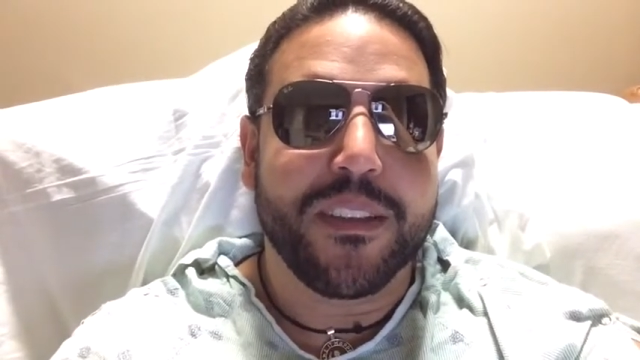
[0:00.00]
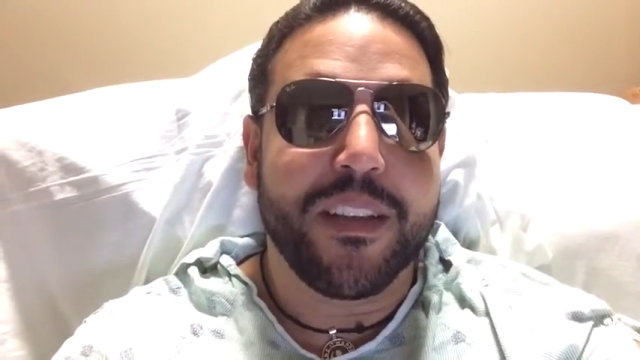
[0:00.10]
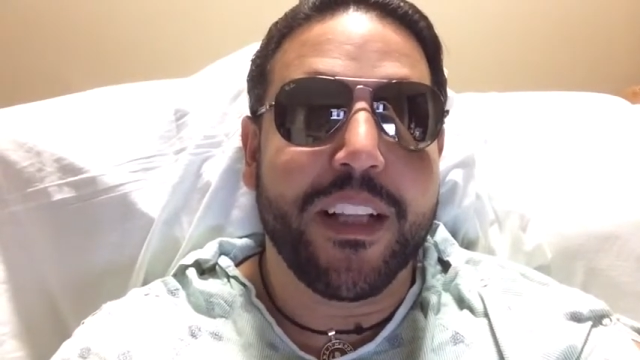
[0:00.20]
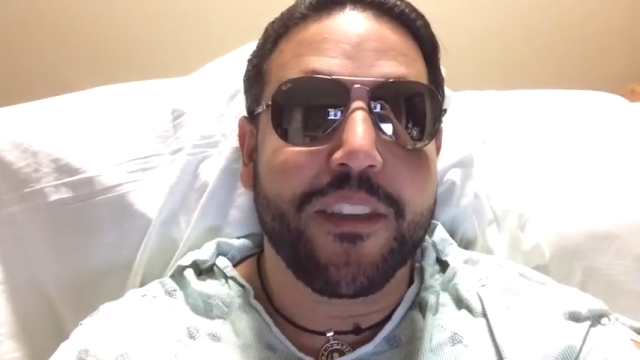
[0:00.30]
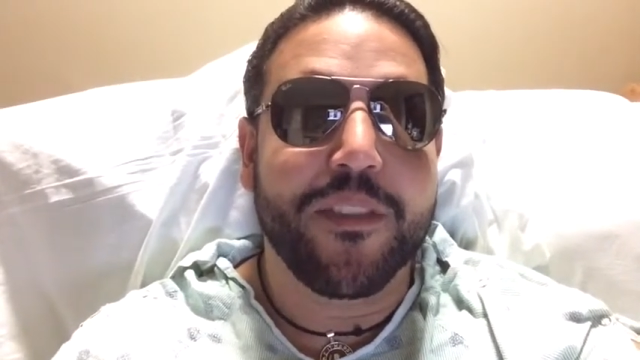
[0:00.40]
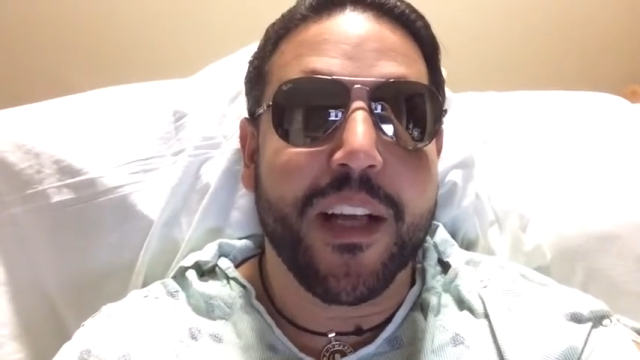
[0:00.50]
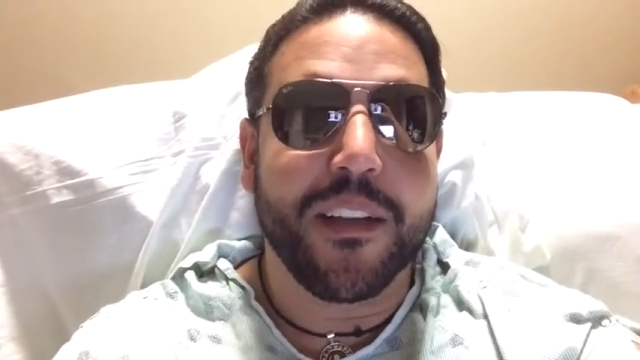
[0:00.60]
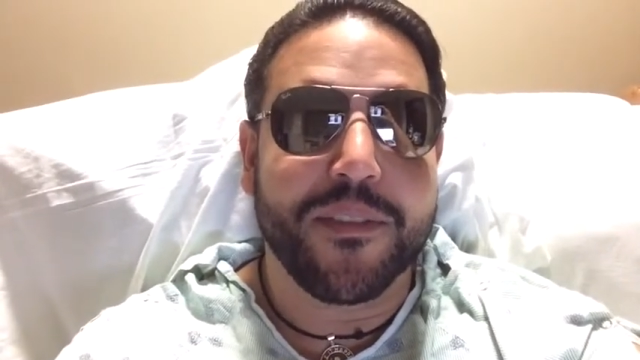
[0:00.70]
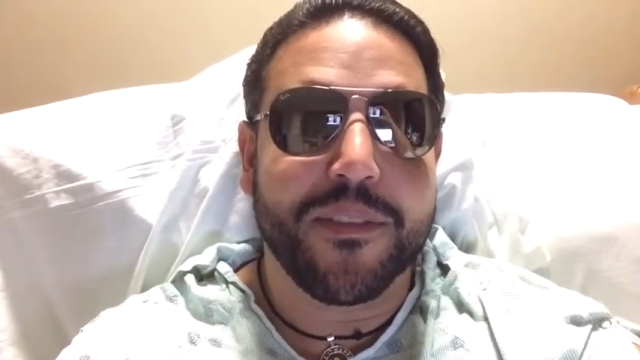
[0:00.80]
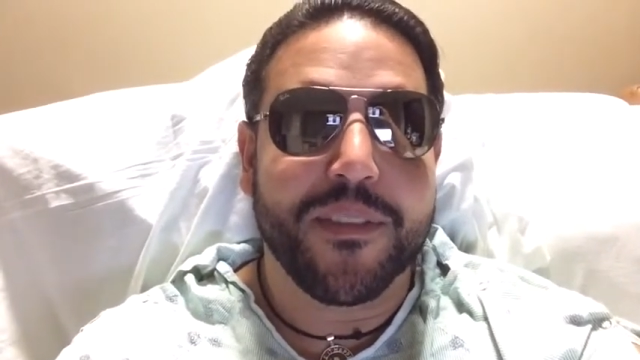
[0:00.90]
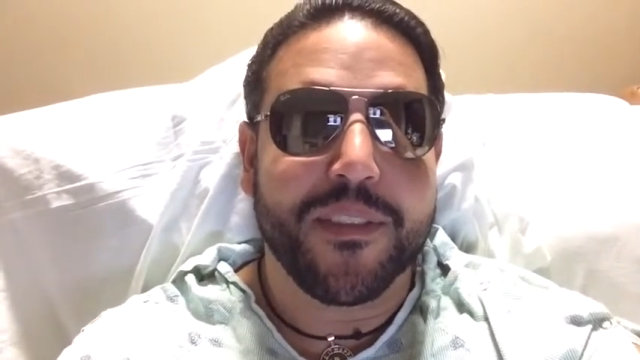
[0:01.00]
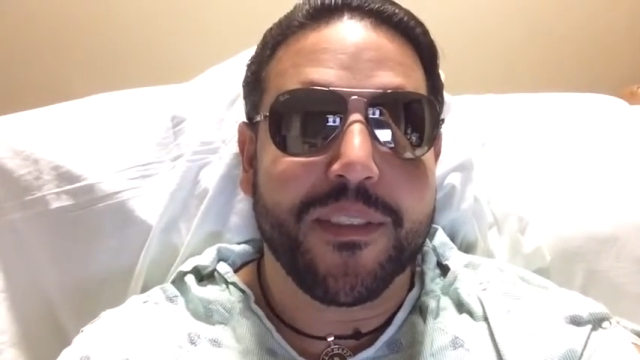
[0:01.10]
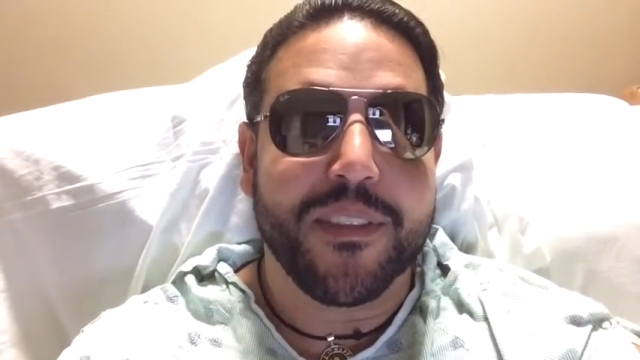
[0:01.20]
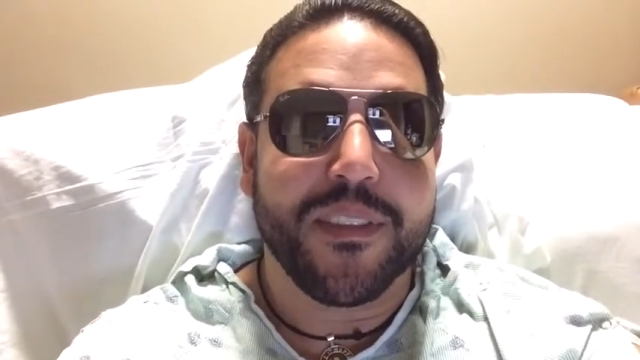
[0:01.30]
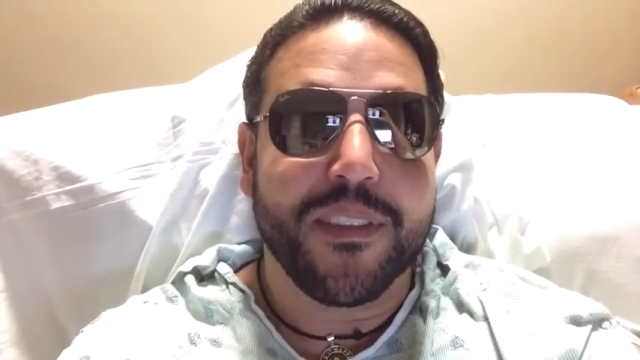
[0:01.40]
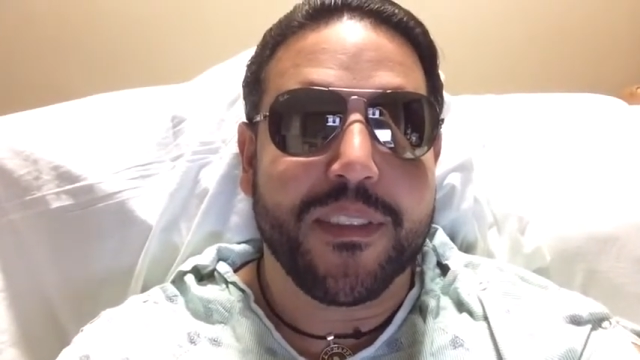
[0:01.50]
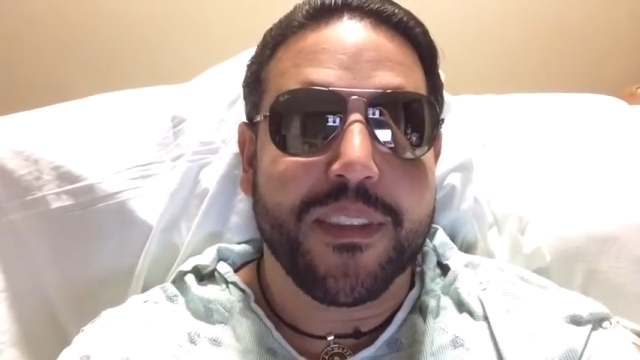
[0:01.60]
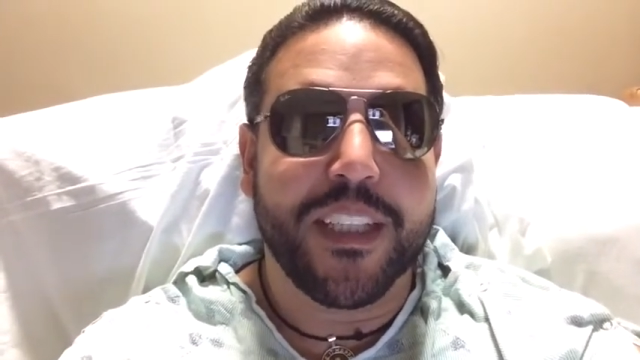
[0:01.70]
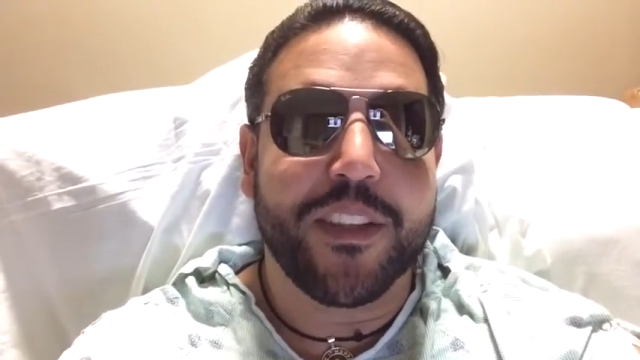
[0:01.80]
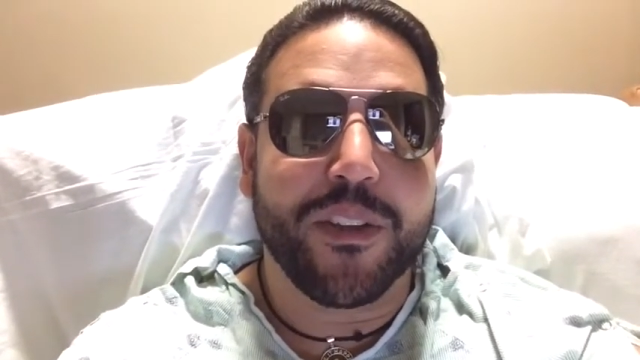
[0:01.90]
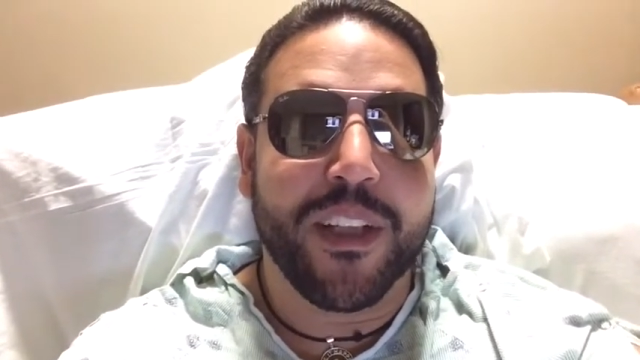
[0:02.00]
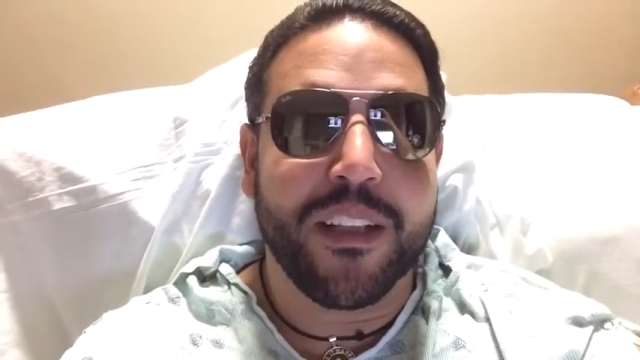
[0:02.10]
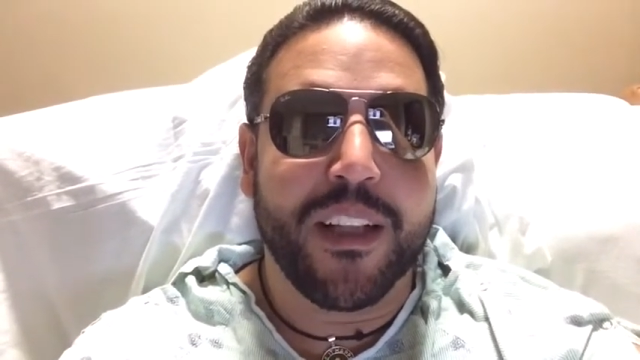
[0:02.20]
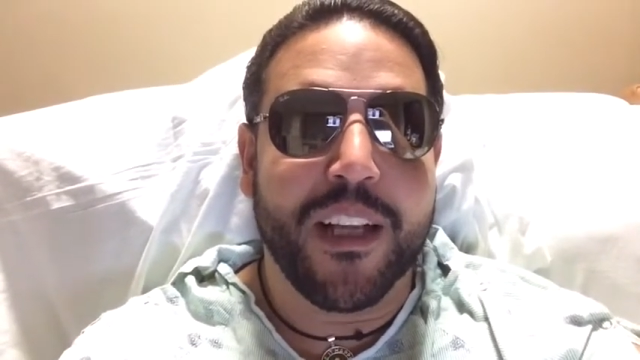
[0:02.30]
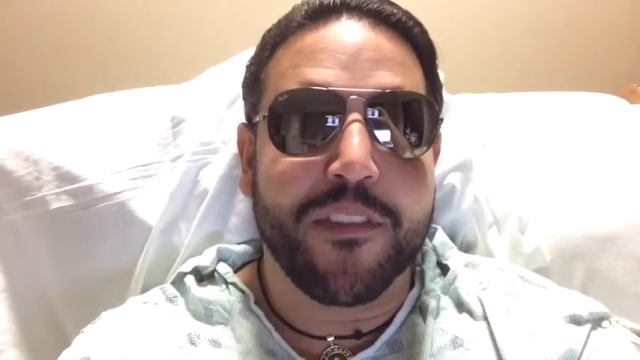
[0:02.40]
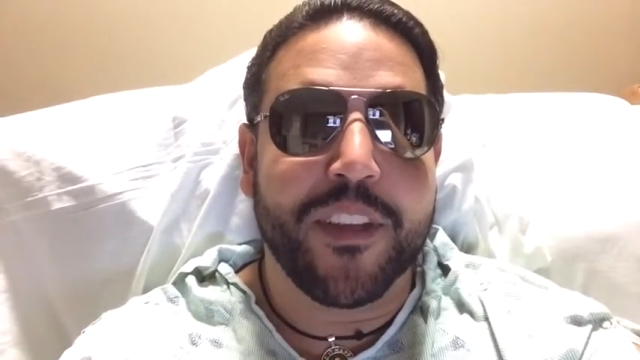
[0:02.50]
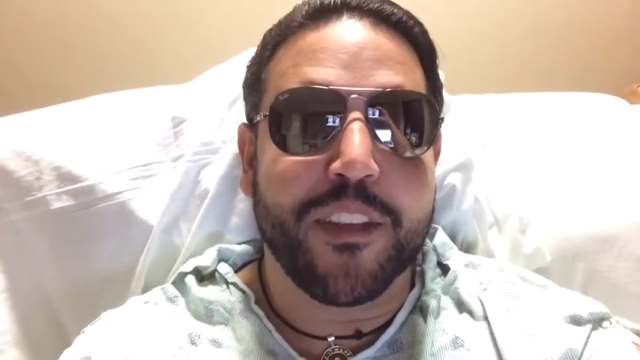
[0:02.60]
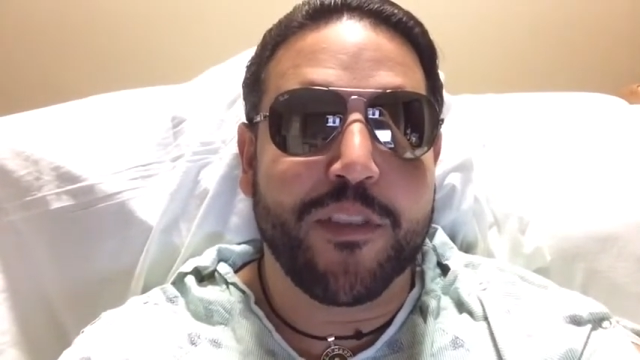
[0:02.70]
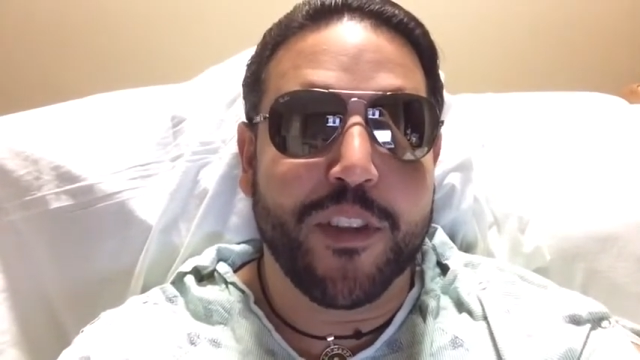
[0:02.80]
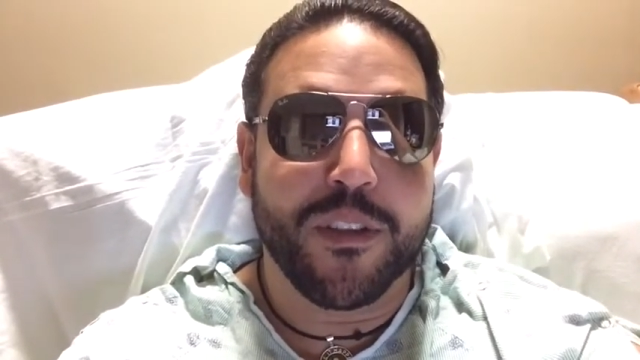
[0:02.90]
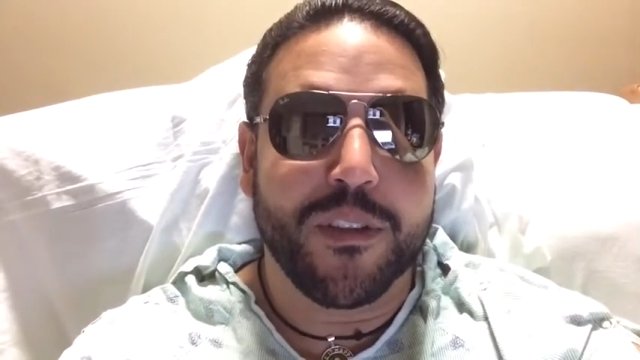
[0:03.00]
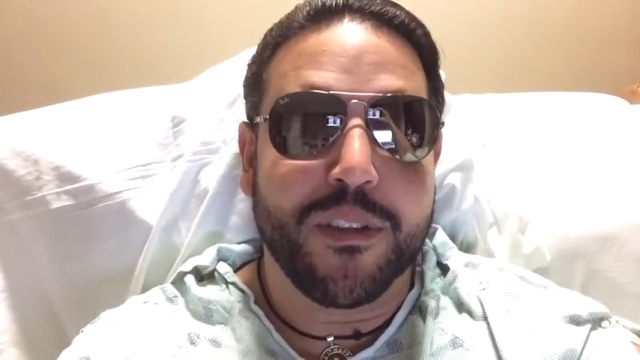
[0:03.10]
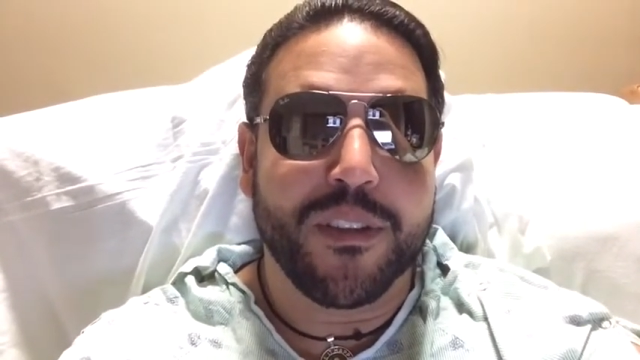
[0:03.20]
to live life and don't let life live you.